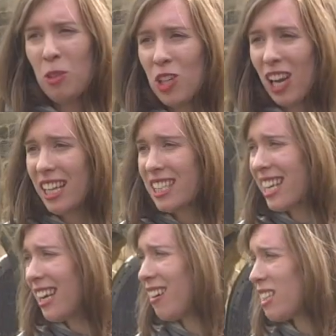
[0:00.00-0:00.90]
would you like to
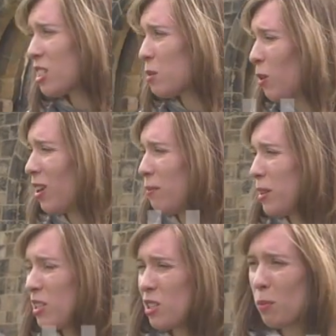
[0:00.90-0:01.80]
hear a little spoiler?
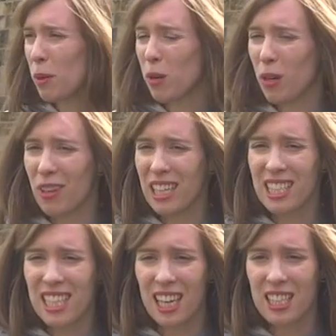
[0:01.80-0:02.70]
Because some people are really
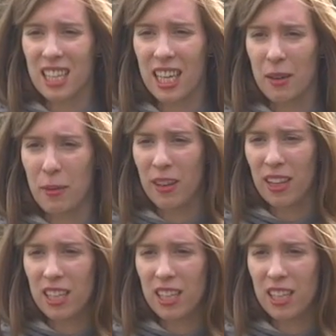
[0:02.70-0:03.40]
sad to hear about